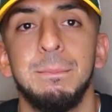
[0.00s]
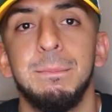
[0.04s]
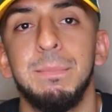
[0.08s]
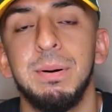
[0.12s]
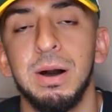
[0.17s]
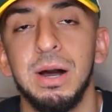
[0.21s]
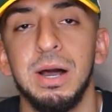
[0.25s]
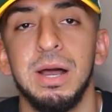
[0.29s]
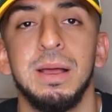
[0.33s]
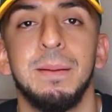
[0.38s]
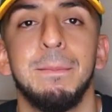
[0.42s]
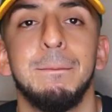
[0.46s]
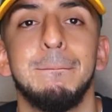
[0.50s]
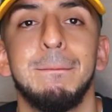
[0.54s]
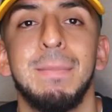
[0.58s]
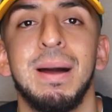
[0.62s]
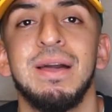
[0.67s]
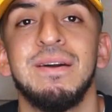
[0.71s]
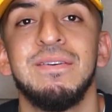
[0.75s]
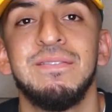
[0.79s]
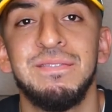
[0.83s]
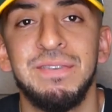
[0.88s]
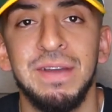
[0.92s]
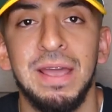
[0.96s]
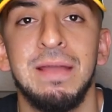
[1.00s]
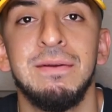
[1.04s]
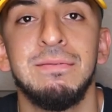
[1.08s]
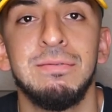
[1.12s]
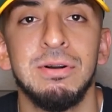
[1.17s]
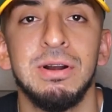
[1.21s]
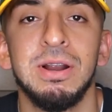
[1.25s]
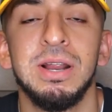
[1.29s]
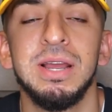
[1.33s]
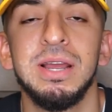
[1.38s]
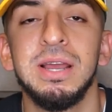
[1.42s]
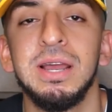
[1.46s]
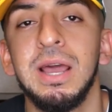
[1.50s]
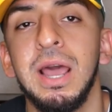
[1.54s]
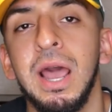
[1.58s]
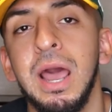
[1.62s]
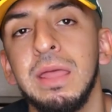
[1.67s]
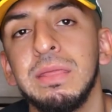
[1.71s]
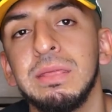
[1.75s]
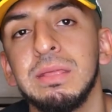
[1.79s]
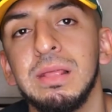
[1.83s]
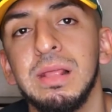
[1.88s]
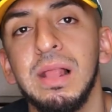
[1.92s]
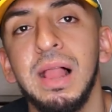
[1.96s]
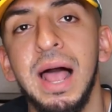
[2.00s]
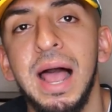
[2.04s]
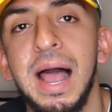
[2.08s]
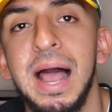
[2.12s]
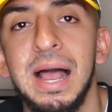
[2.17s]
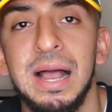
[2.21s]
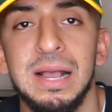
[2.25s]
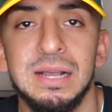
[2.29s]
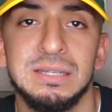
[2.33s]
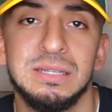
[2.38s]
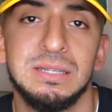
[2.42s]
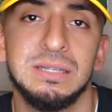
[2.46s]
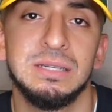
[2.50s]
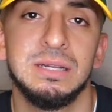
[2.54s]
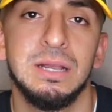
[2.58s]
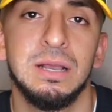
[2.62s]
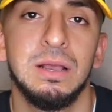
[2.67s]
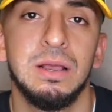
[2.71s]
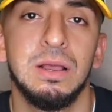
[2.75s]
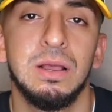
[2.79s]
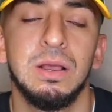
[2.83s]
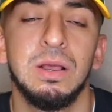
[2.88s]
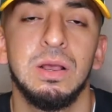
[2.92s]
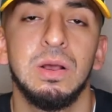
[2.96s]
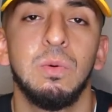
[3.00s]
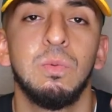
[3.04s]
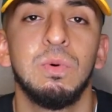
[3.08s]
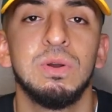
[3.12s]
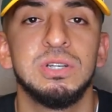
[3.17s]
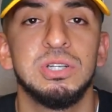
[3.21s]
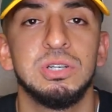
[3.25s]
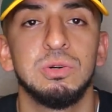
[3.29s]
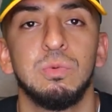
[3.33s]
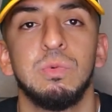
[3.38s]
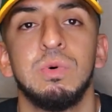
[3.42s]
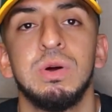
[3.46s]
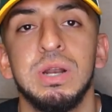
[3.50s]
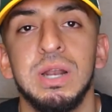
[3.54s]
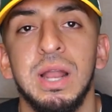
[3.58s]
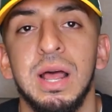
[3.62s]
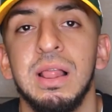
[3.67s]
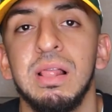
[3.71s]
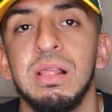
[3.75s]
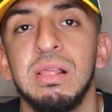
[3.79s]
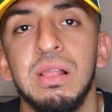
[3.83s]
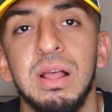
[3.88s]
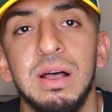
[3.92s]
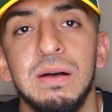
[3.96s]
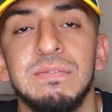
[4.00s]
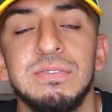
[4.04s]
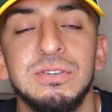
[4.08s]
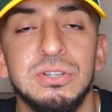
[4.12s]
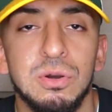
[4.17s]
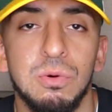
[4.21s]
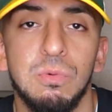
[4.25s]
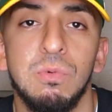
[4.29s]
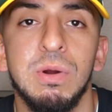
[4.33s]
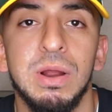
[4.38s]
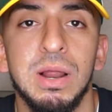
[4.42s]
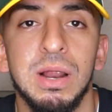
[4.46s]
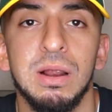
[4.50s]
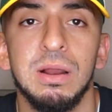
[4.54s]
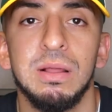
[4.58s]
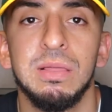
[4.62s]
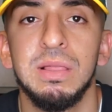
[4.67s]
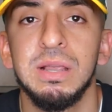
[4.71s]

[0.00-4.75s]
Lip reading: But my favorite and last, which one I love to wear.